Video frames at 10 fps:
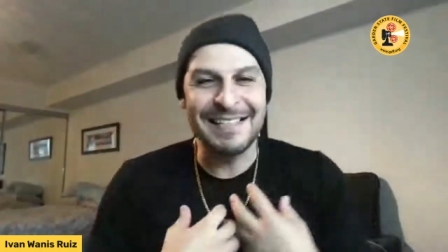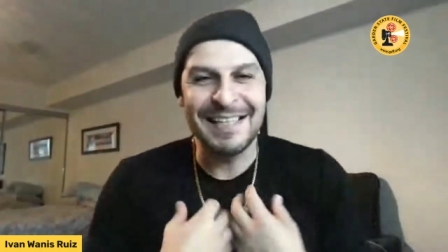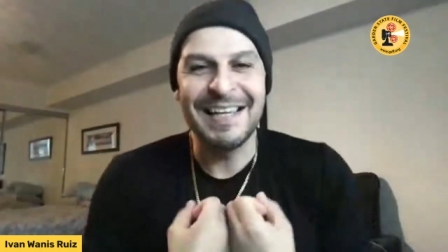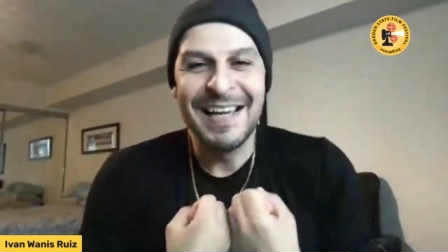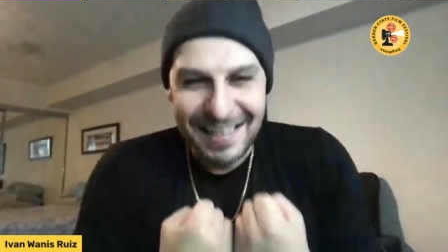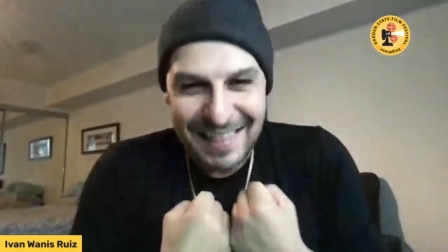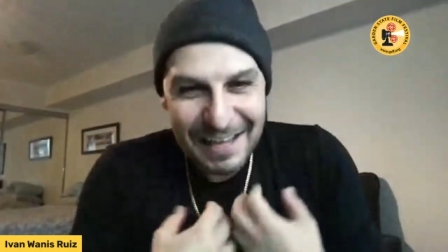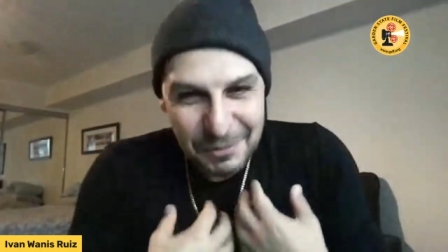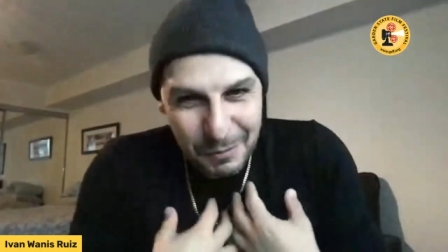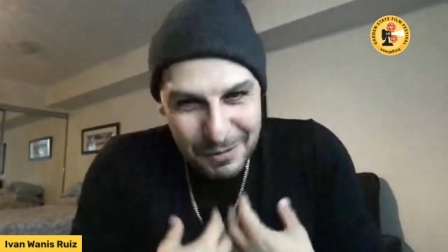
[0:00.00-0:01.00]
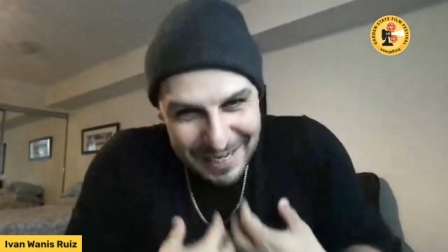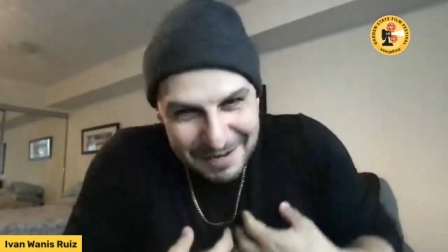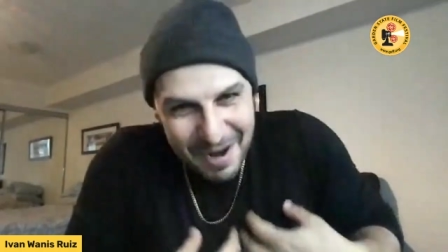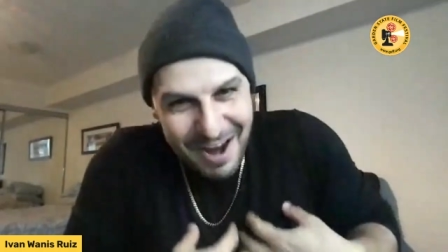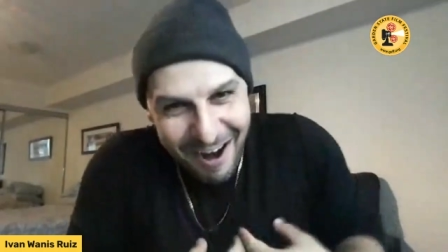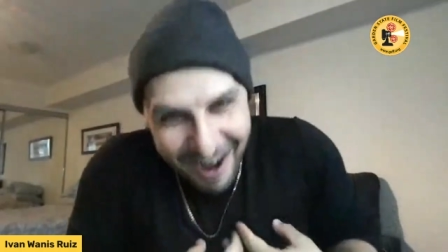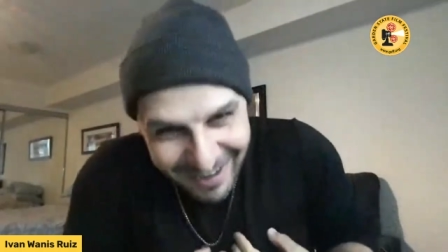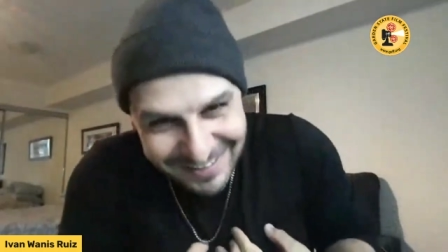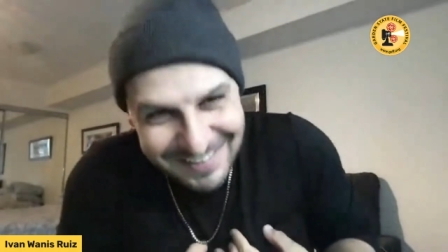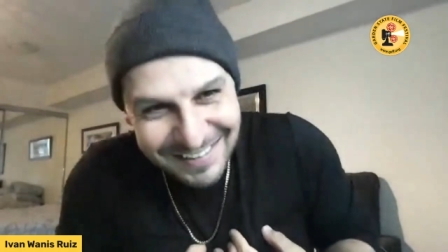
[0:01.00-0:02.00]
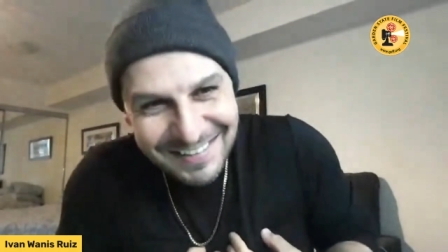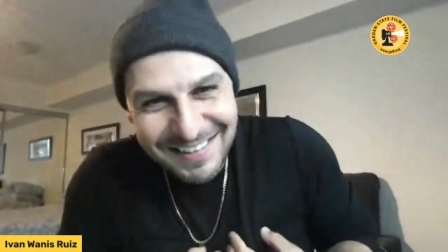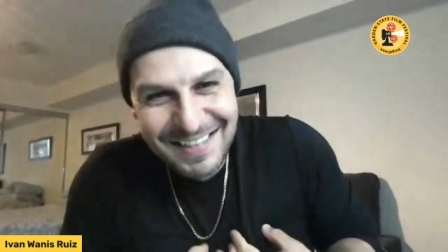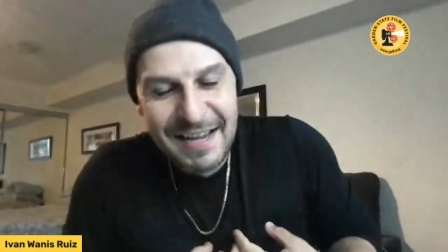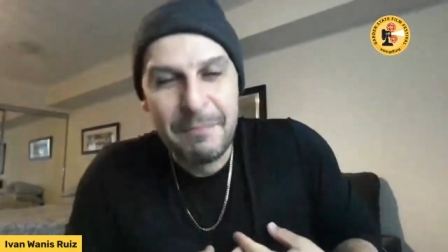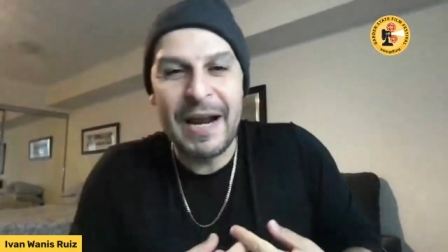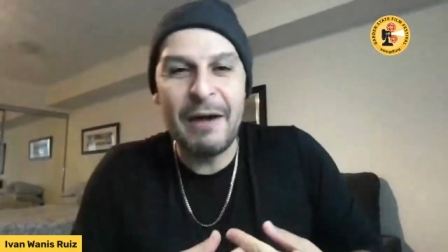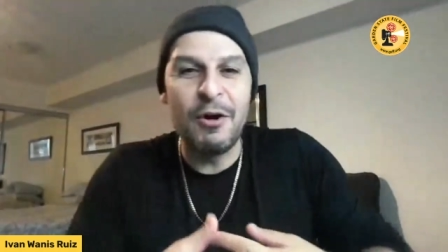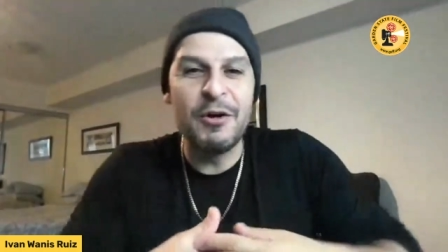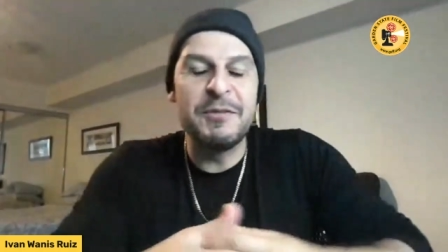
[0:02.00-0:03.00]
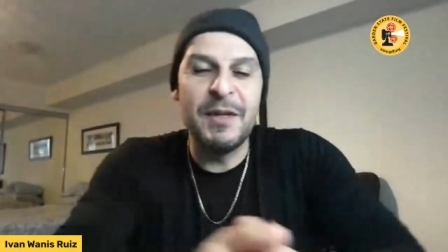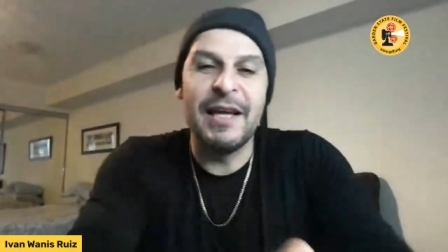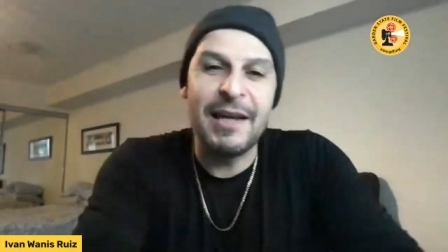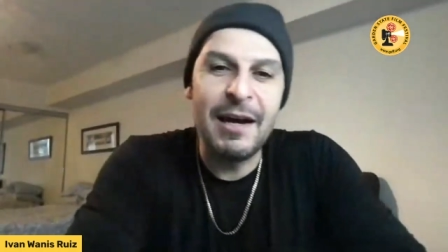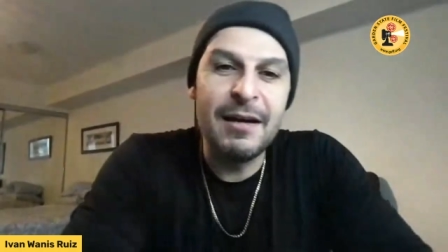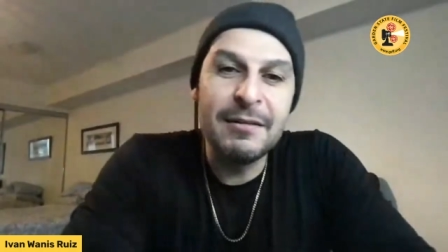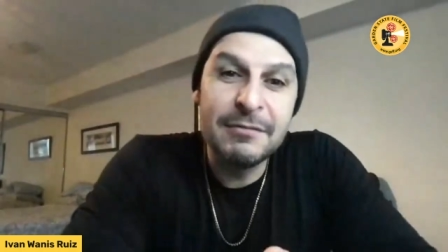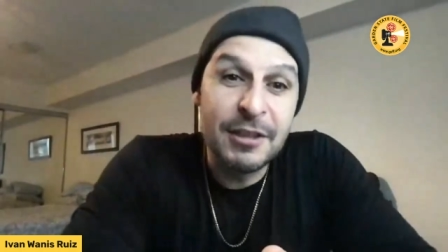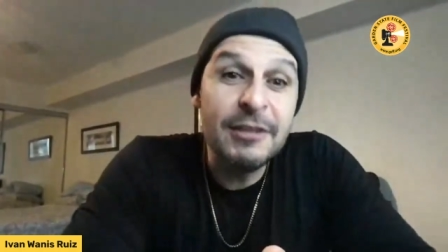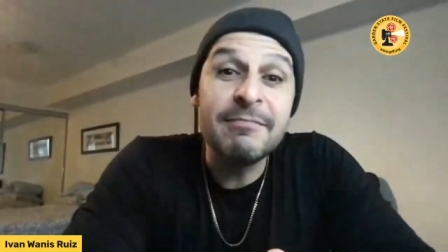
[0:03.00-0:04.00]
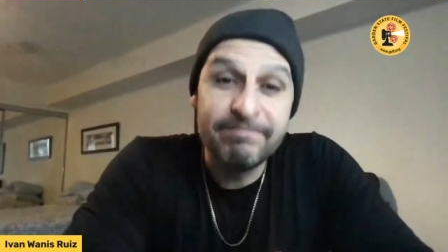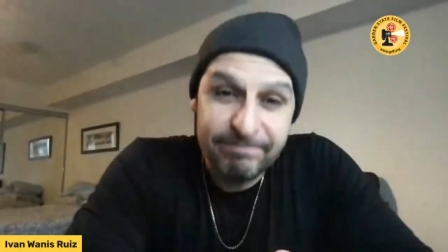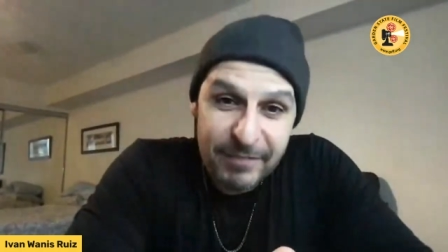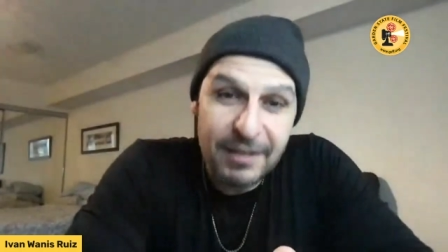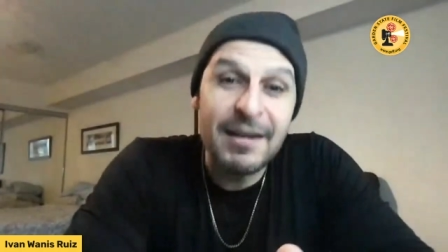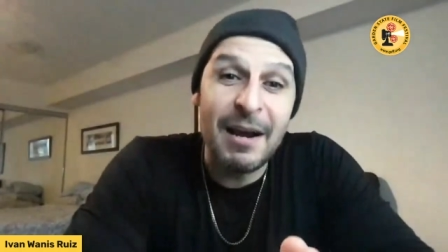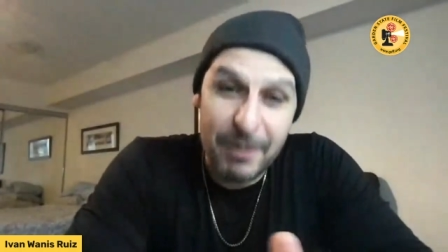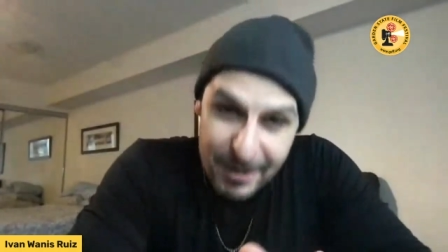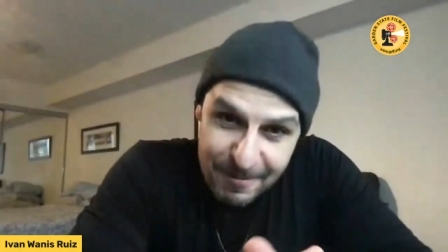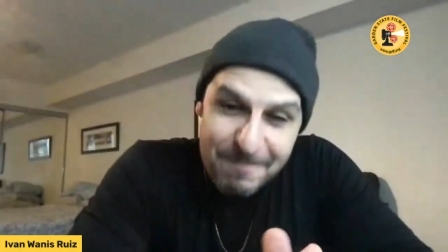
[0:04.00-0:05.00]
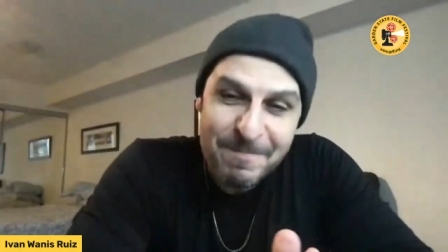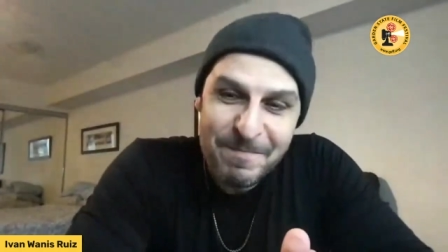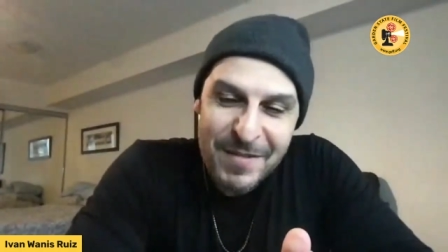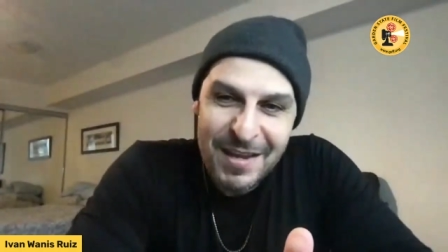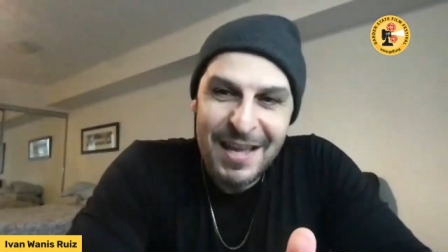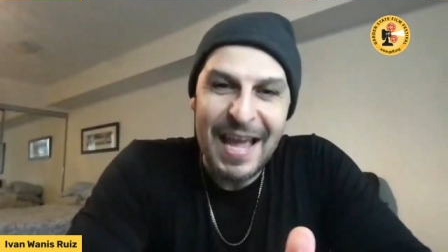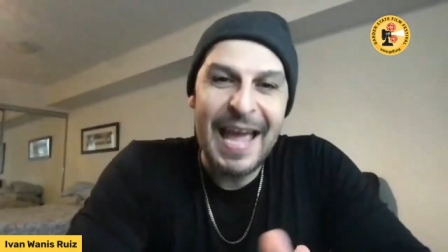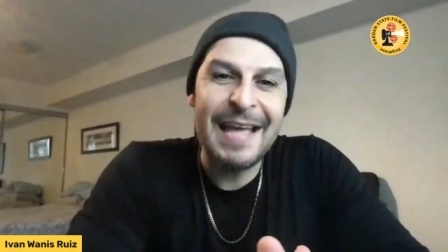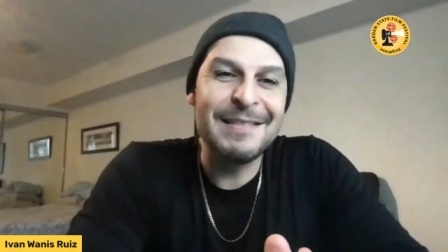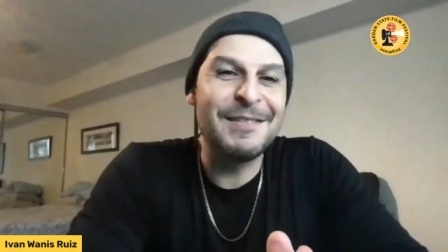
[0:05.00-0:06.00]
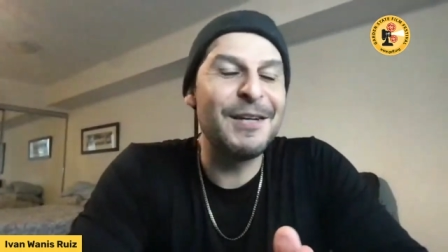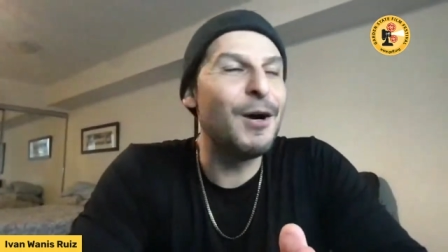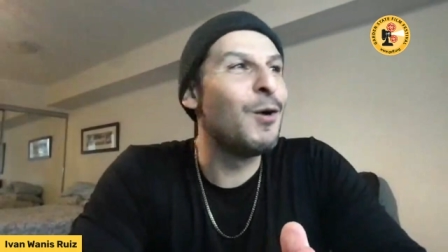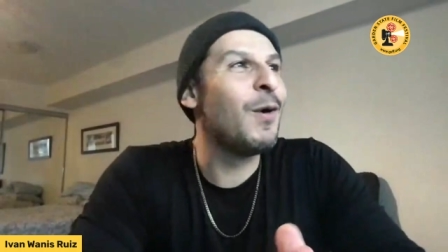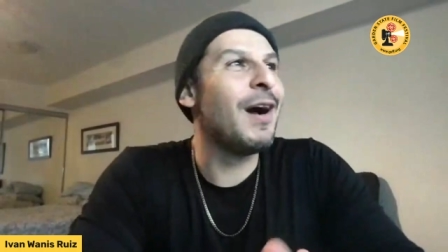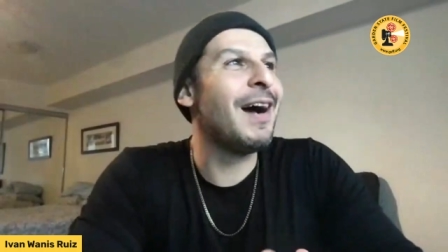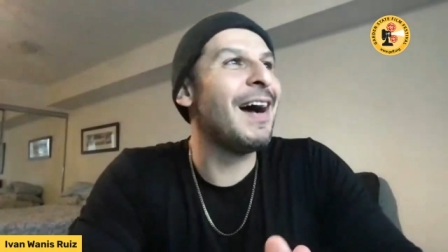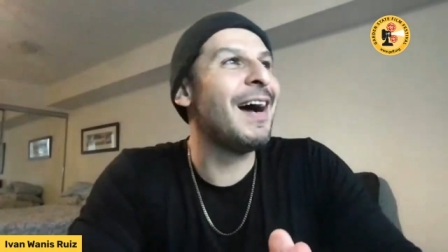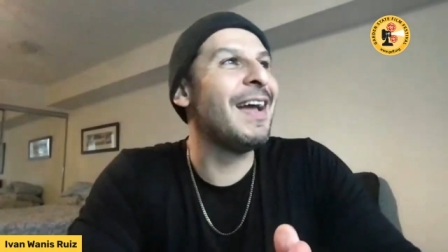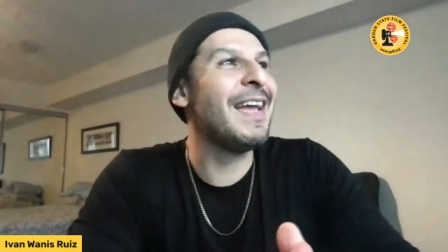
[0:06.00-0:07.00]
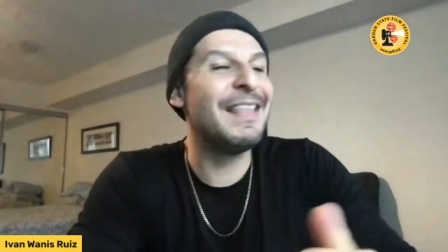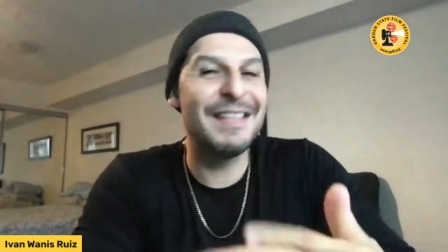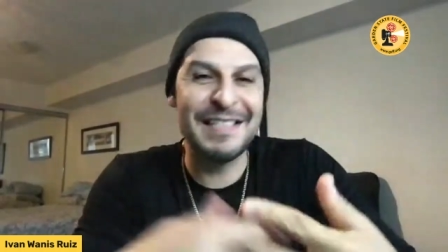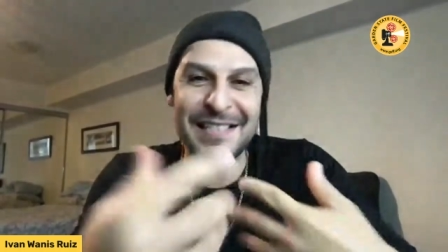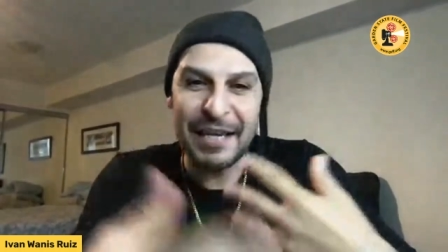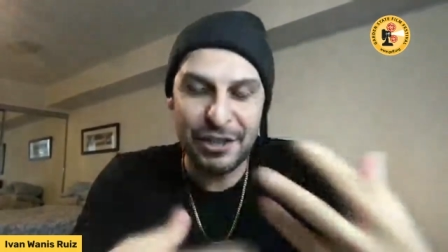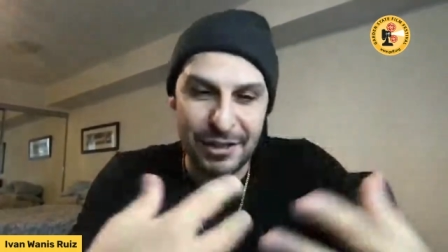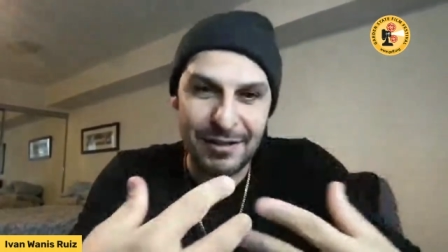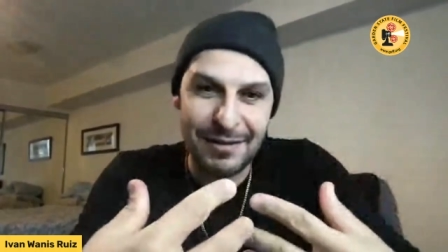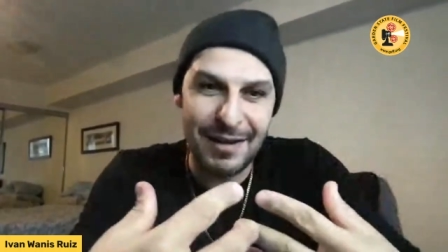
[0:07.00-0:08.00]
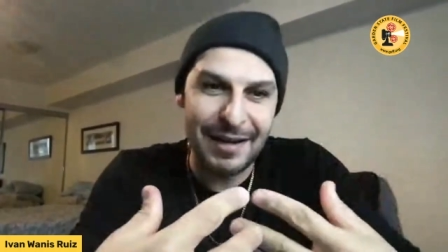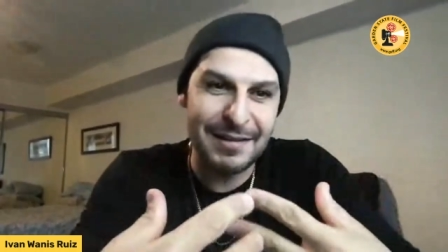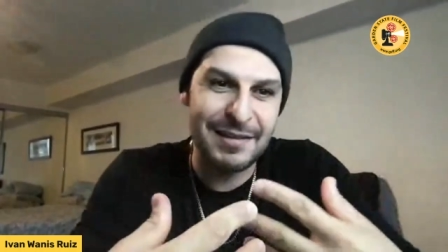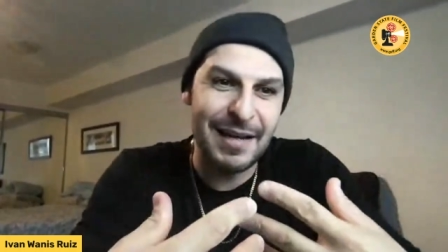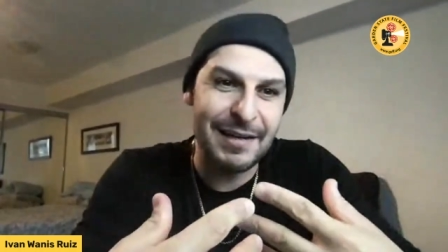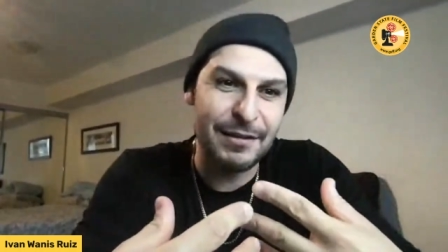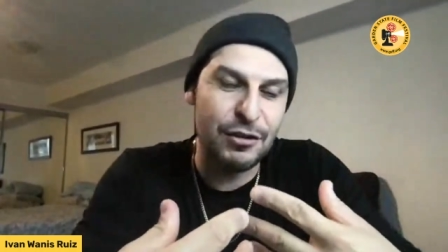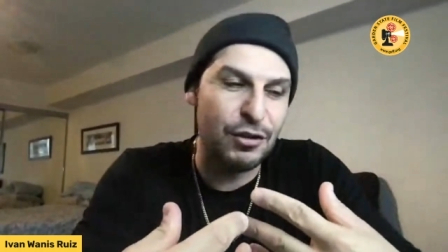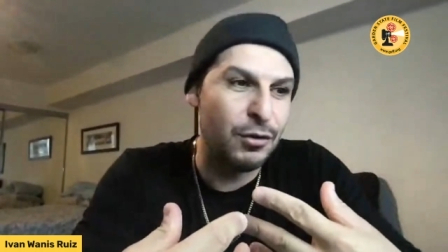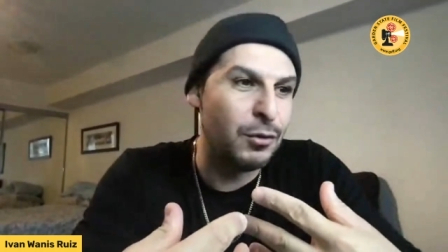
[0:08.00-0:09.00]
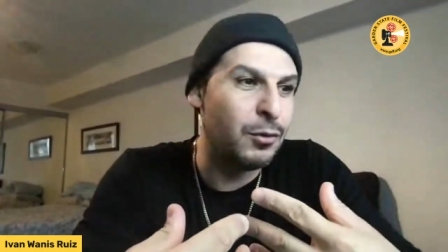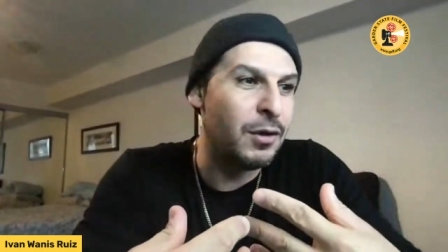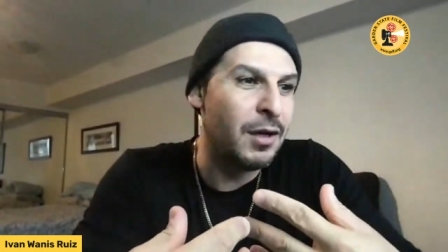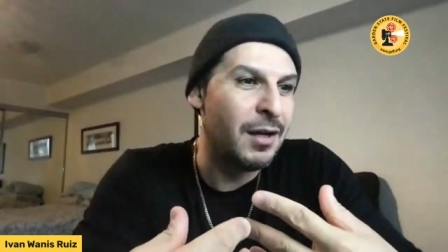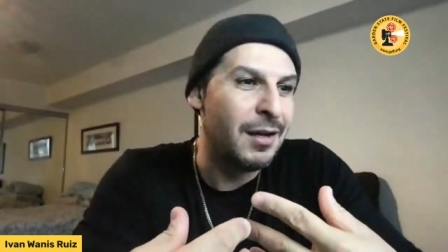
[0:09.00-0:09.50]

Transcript: that's like, that's what was in my heart. But I would always be like, good, good. How are you? Uh-huh. And so in the session, I decided to